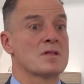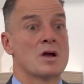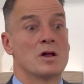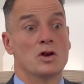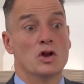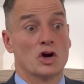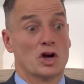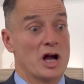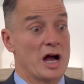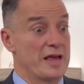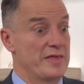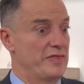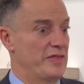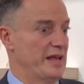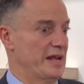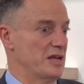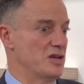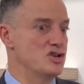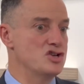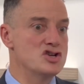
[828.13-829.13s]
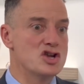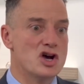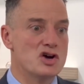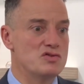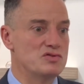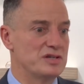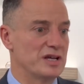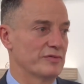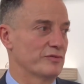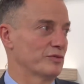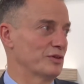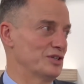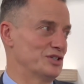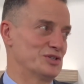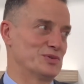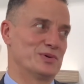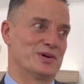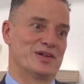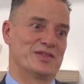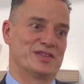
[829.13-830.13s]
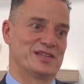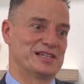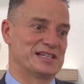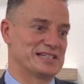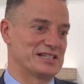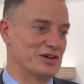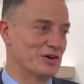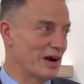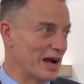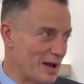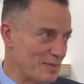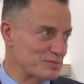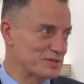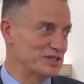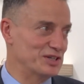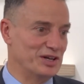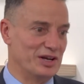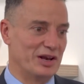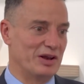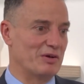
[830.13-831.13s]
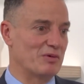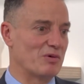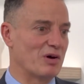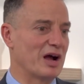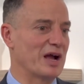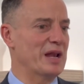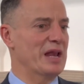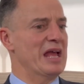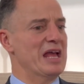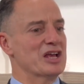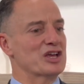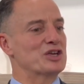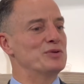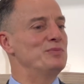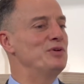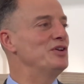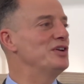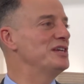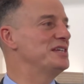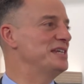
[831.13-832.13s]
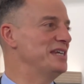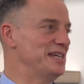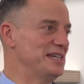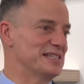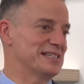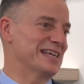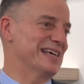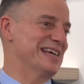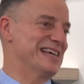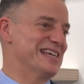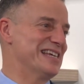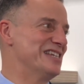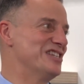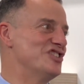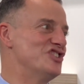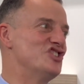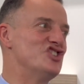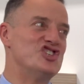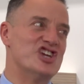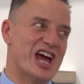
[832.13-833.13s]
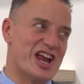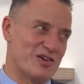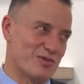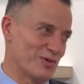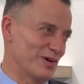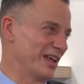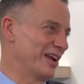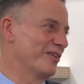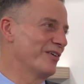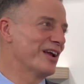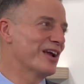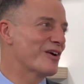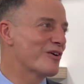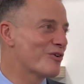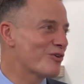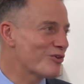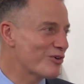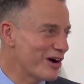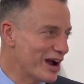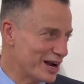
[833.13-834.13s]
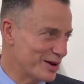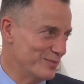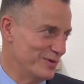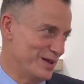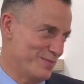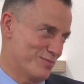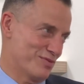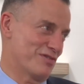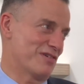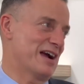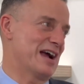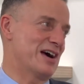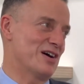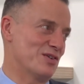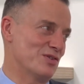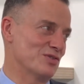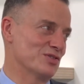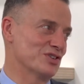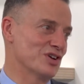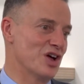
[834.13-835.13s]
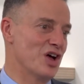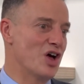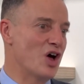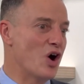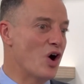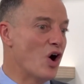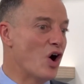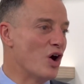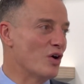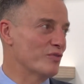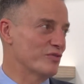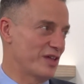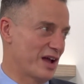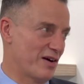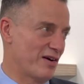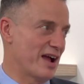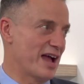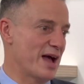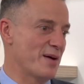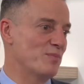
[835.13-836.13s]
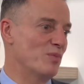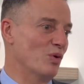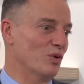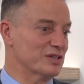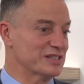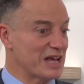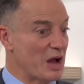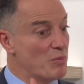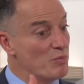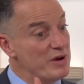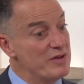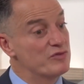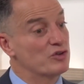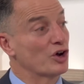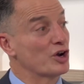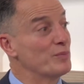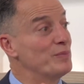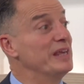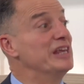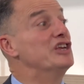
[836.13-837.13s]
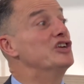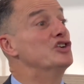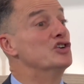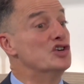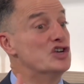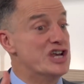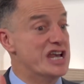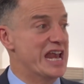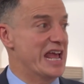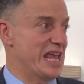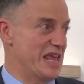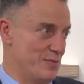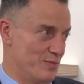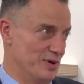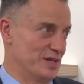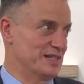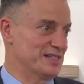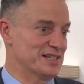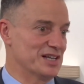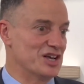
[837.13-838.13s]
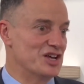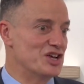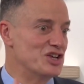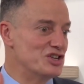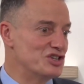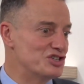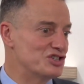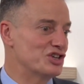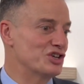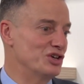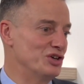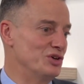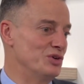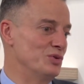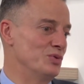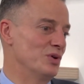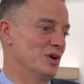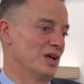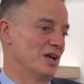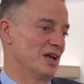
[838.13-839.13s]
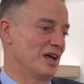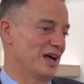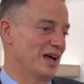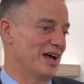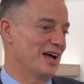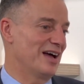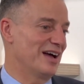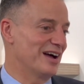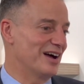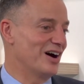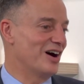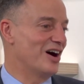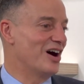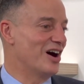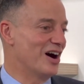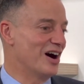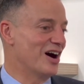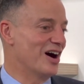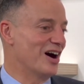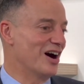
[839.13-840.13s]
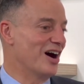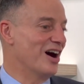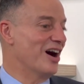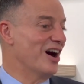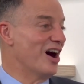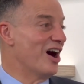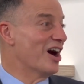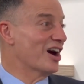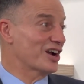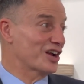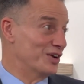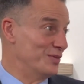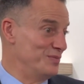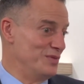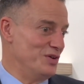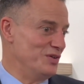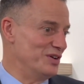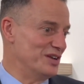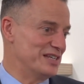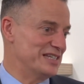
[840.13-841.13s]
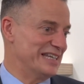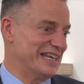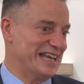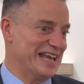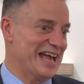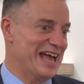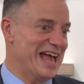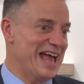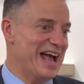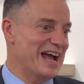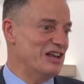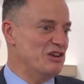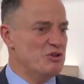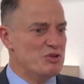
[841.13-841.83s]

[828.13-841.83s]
Look, I think no different to others. You're absolutely right. Communities generally are incredibly proud of their airports, and we've got to be good neighbours to our community. And you